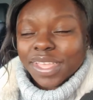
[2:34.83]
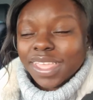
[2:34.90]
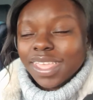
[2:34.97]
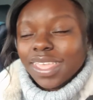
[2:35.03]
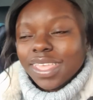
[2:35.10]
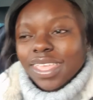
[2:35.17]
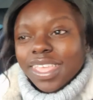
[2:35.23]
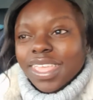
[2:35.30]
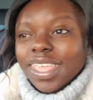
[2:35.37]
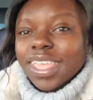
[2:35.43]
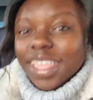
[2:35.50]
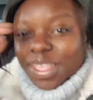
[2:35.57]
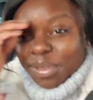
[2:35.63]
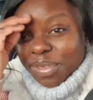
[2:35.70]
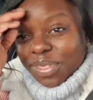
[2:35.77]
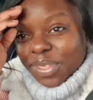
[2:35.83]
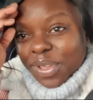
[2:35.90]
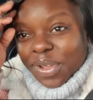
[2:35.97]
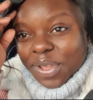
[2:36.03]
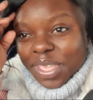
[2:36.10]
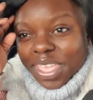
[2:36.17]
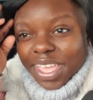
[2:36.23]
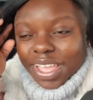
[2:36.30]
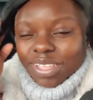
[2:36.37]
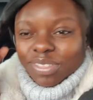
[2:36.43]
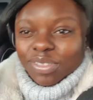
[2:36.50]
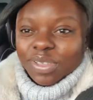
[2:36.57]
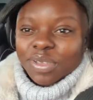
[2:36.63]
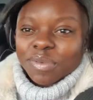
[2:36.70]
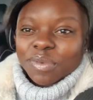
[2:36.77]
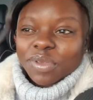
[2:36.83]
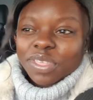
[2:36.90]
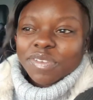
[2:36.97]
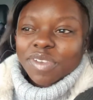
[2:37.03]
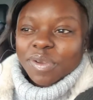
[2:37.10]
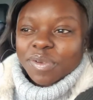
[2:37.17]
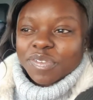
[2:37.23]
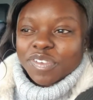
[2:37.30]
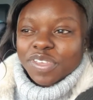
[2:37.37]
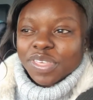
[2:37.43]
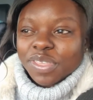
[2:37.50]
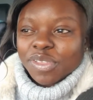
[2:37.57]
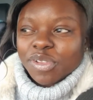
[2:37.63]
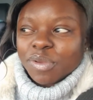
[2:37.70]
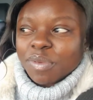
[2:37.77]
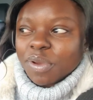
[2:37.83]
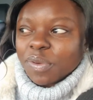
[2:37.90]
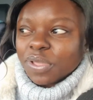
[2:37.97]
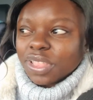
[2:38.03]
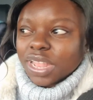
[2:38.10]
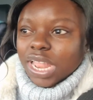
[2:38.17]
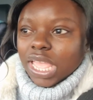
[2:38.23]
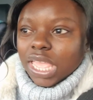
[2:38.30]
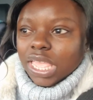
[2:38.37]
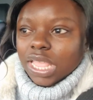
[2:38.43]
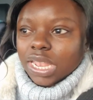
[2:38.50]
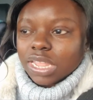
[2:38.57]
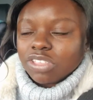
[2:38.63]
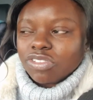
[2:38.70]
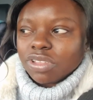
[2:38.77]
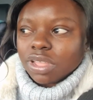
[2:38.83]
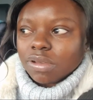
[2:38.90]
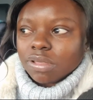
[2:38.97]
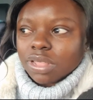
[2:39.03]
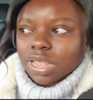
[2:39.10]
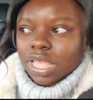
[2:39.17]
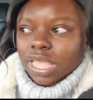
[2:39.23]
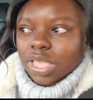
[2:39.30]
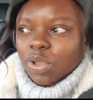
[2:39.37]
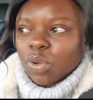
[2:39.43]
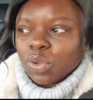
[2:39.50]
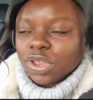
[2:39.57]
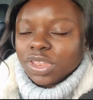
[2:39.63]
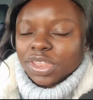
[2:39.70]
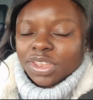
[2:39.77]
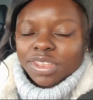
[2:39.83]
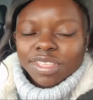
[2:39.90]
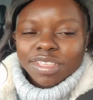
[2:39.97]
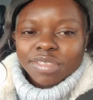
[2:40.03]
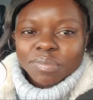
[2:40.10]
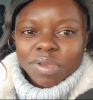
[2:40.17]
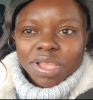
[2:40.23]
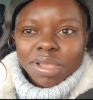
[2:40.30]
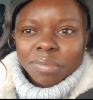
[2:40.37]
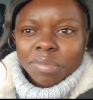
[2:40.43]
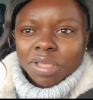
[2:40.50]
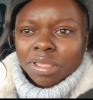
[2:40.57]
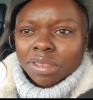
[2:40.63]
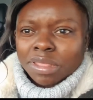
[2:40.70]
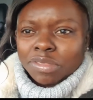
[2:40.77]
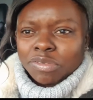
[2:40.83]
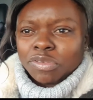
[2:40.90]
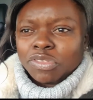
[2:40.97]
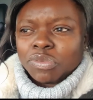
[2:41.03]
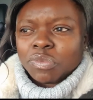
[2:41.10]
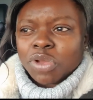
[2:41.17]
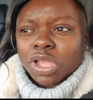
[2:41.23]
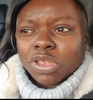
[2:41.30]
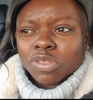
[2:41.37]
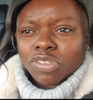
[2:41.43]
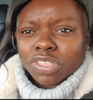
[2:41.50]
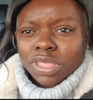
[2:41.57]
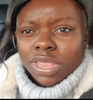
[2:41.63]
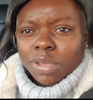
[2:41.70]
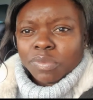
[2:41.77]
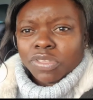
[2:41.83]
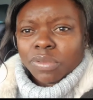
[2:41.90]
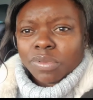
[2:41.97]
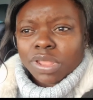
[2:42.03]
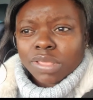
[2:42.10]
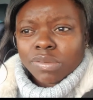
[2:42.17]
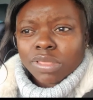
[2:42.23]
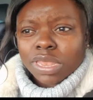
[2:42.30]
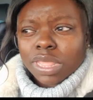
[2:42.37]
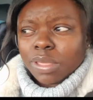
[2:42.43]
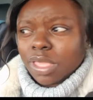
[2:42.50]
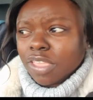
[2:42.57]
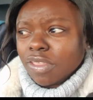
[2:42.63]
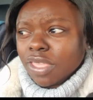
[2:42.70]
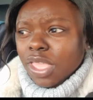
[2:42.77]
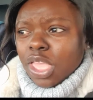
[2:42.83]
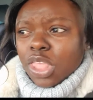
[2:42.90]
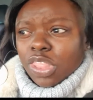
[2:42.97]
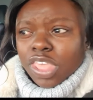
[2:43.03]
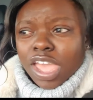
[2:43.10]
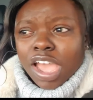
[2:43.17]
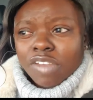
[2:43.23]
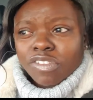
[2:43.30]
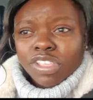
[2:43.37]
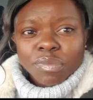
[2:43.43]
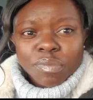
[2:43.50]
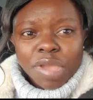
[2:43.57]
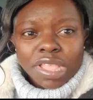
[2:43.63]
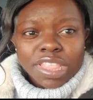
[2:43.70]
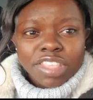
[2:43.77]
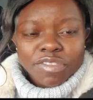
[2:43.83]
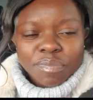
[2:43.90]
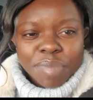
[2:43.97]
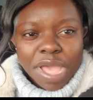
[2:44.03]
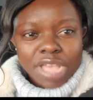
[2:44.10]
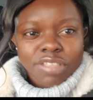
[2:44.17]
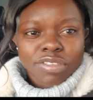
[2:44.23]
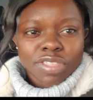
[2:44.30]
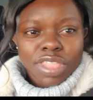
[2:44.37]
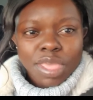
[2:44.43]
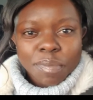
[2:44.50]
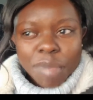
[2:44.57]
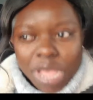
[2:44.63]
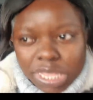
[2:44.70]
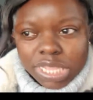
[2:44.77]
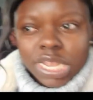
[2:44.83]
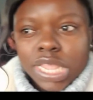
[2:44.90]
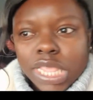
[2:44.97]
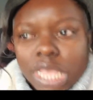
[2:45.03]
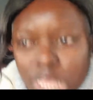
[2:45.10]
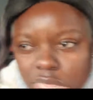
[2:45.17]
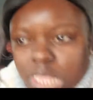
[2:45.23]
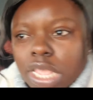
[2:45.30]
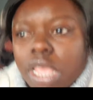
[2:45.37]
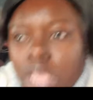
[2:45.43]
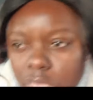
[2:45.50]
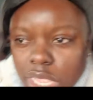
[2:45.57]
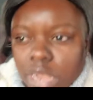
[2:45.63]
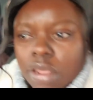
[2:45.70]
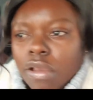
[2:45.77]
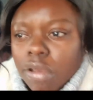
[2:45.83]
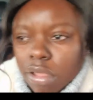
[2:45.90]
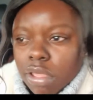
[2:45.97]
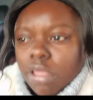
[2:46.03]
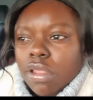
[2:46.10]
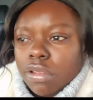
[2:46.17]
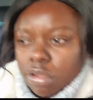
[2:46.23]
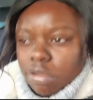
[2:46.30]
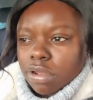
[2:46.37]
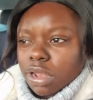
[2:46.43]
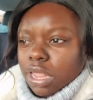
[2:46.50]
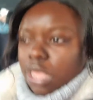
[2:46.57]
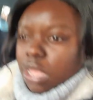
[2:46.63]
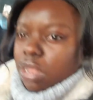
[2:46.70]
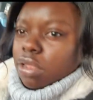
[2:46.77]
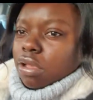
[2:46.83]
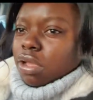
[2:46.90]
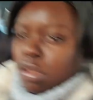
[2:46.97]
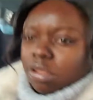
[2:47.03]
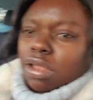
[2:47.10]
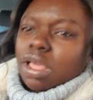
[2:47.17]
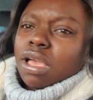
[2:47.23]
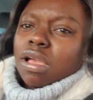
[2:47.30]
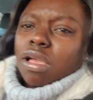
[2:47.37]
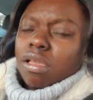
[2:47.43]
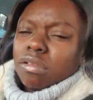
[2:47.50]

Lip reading: Jeez. So yeah, so even with Faith and Jerome, I was like holding the tears back. I'm like, they're so small. You see them sometimes when they have these massive bags on their backs and they just, you know, toddling along, and you're like